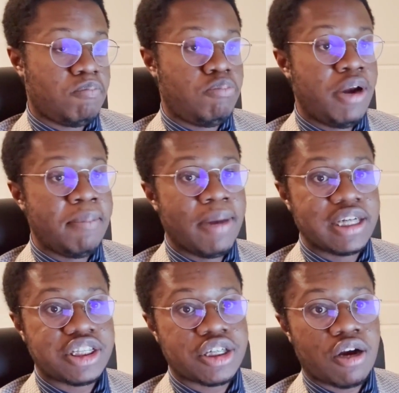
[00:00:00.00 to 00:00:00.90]
pretty
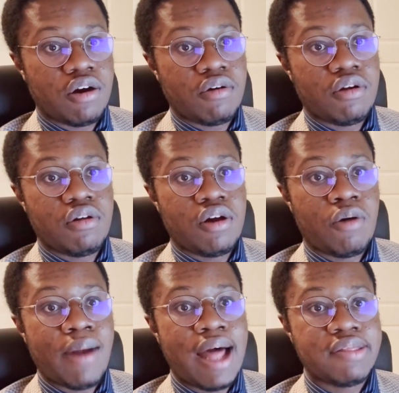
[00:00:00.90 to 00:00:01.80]
much
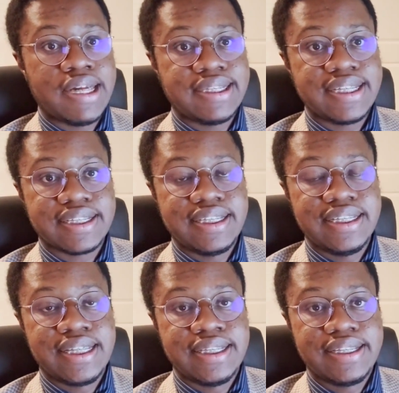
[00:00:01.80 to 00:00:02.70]
around the
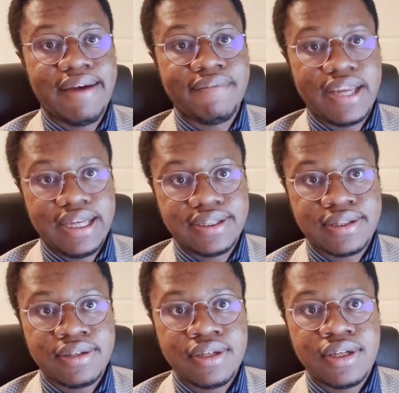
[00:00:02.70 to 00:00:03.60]
60s and
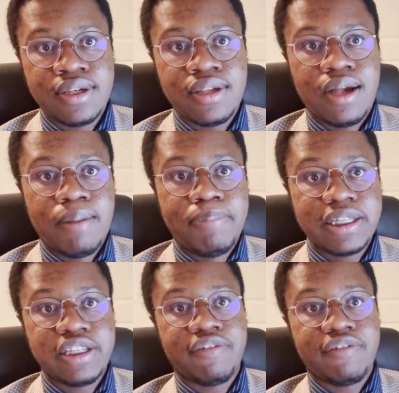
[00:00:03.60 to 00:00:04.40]
70s, a bunch